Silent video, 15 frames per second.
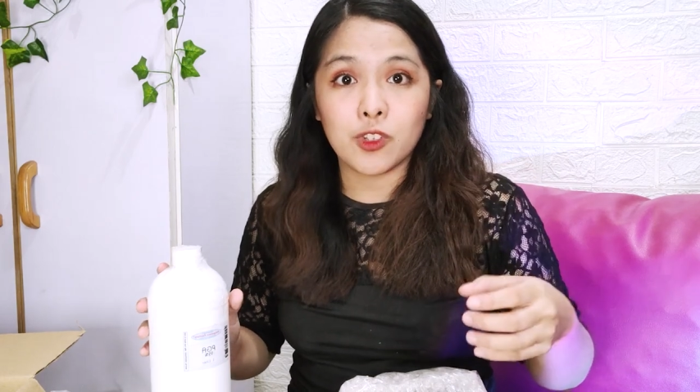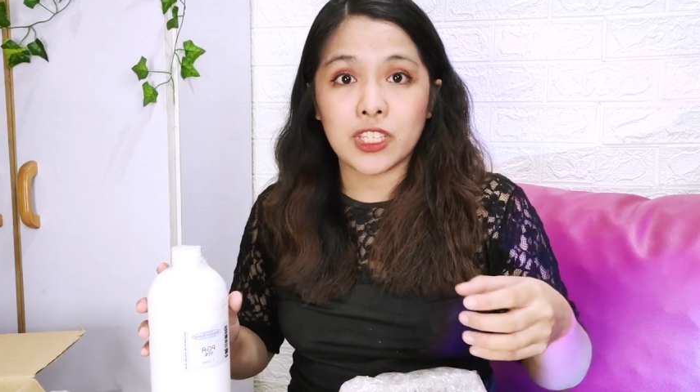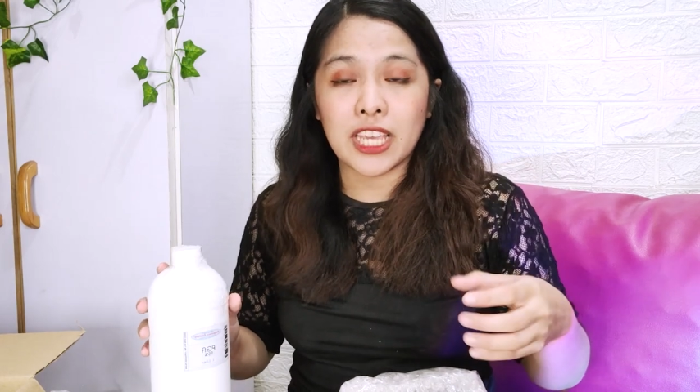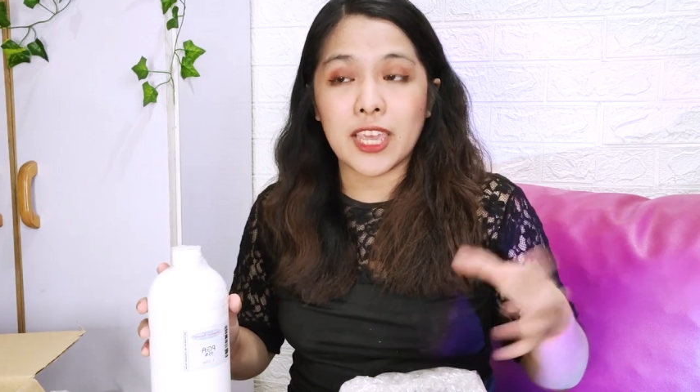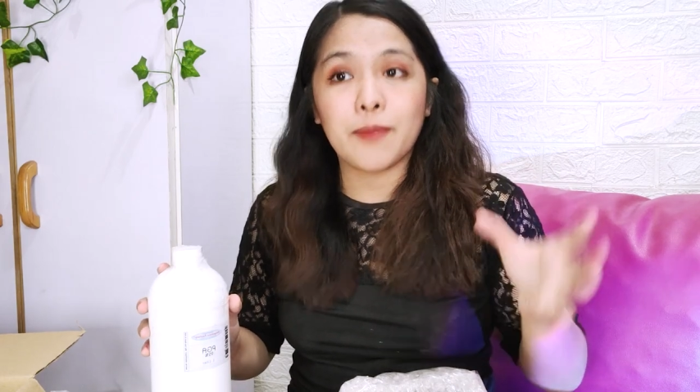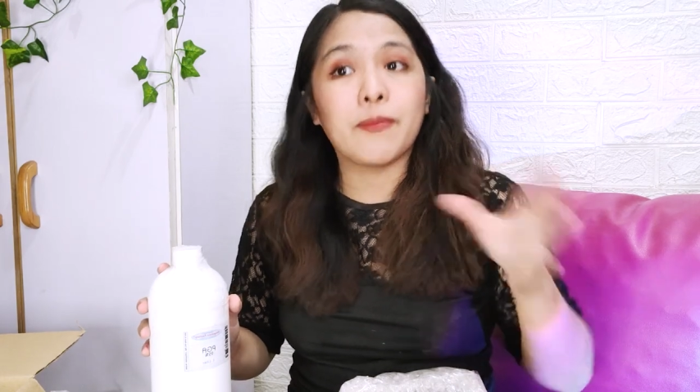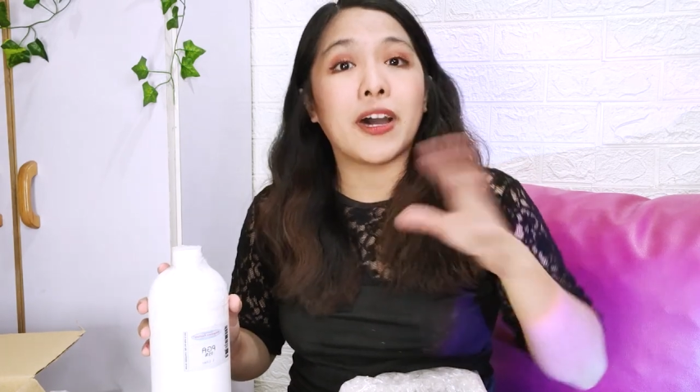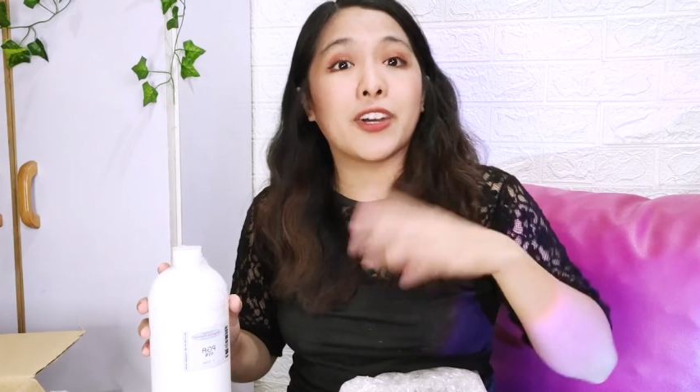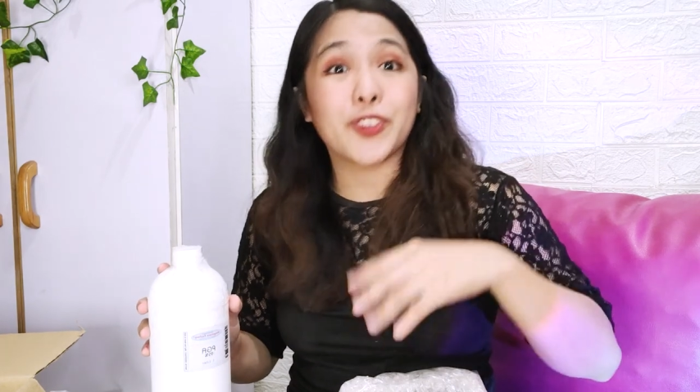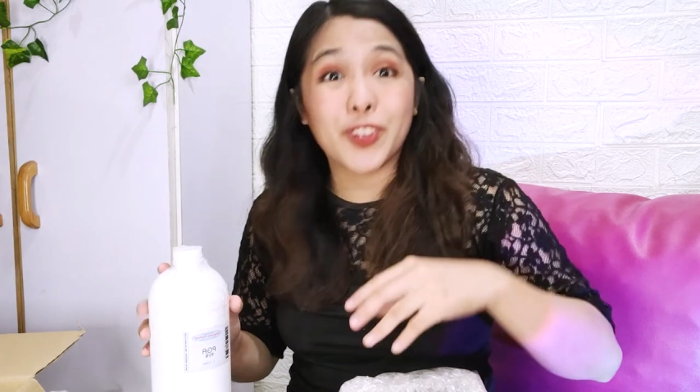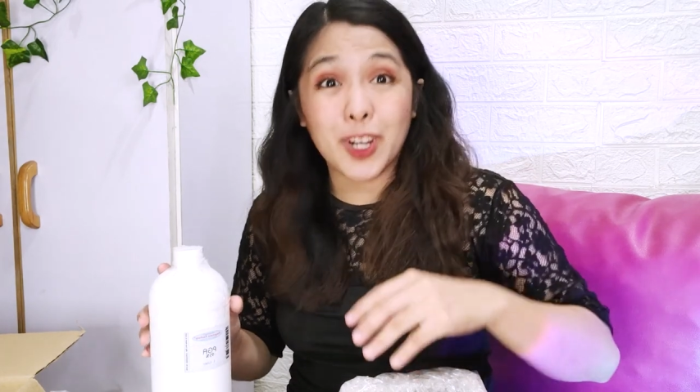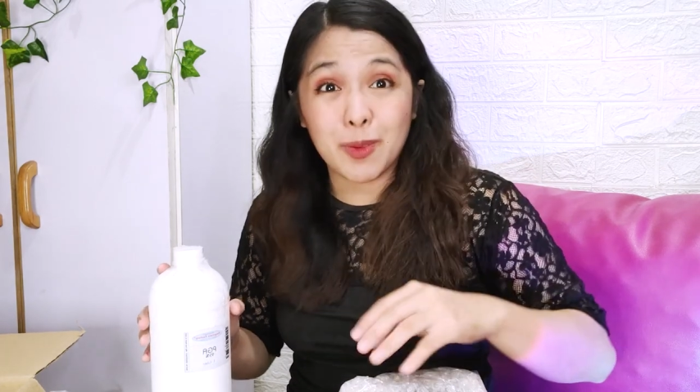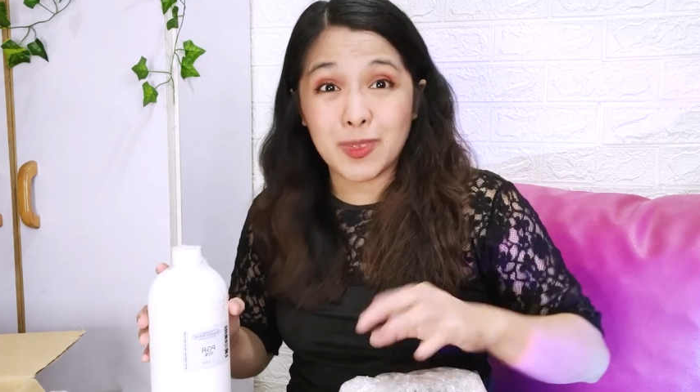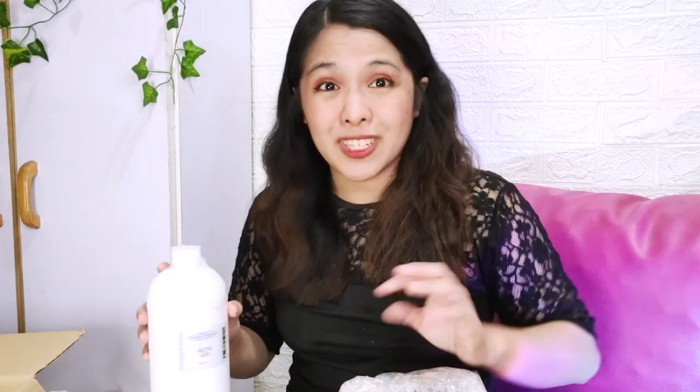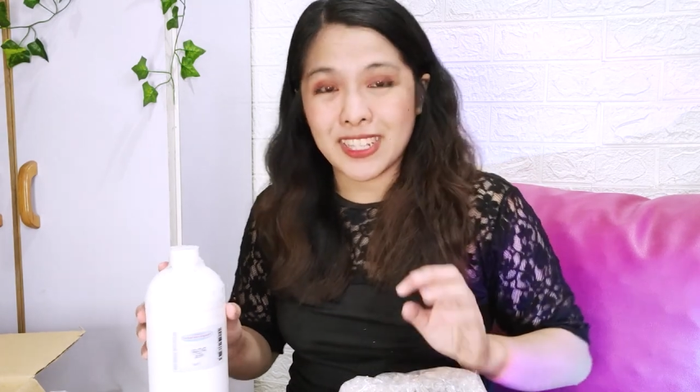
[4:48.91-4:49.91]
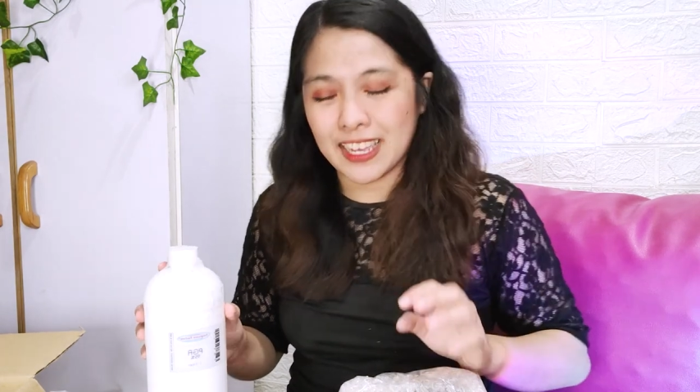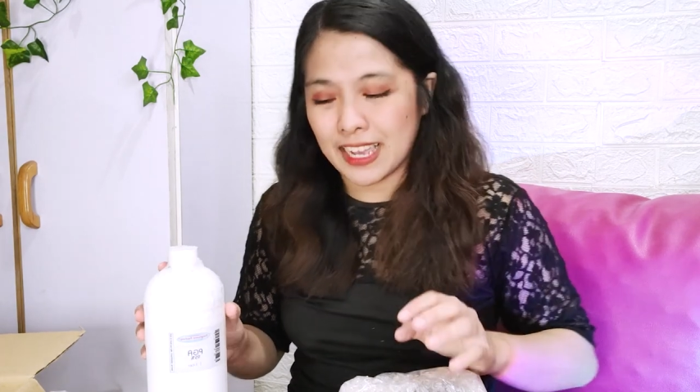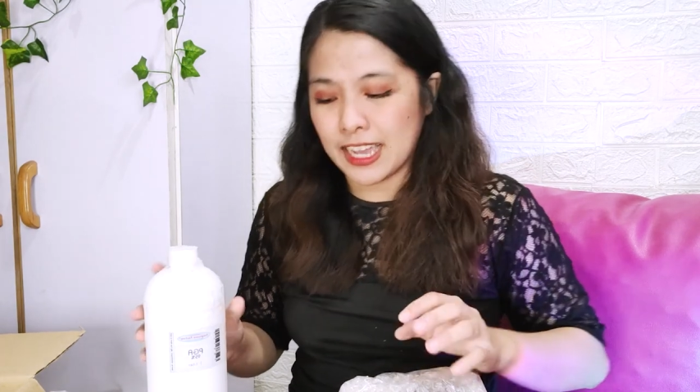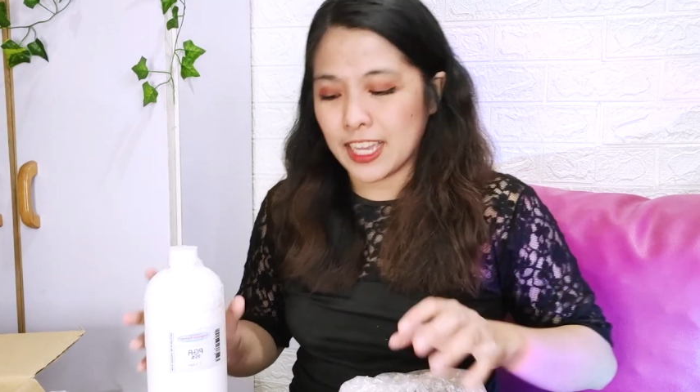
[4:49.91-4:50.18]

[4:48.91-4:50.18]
dun sa ibang terms na